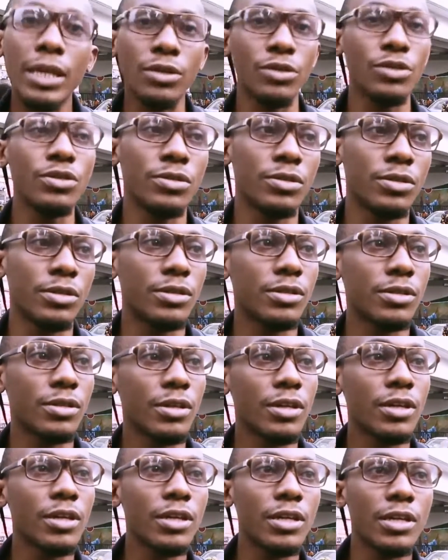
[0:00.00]
news.
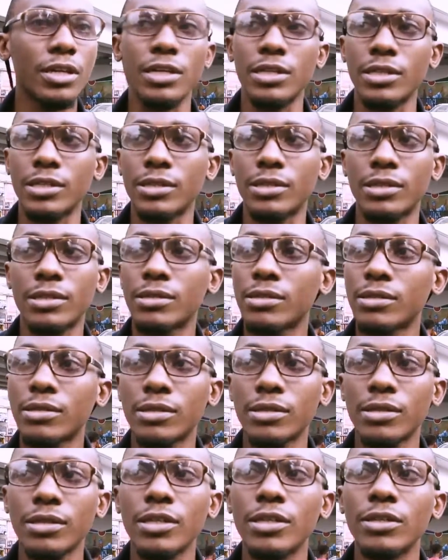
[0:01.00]

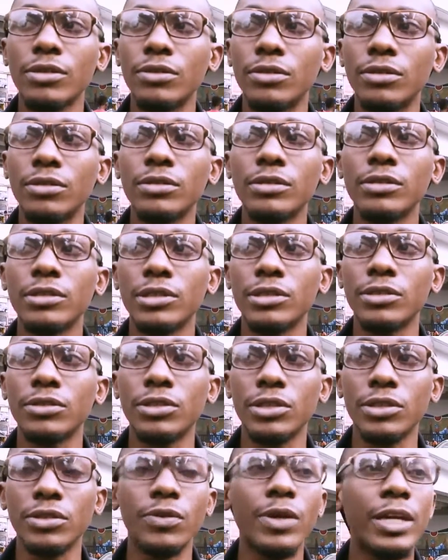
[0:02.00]
Is, you know,
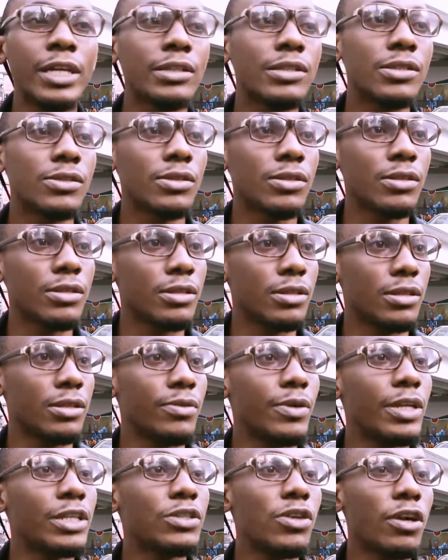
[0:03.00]
the
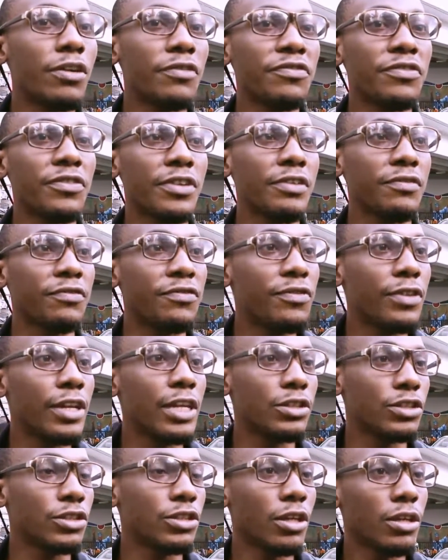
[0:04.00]
rate of
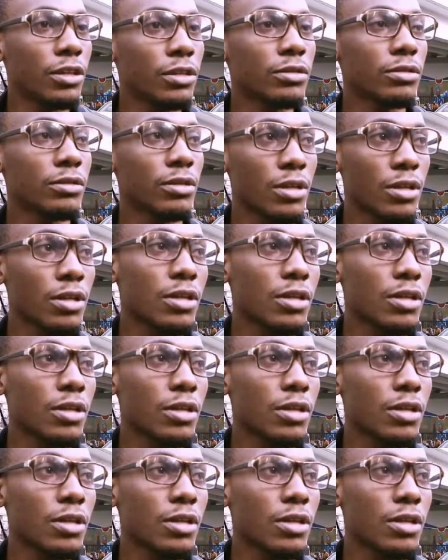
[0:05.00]
inflation,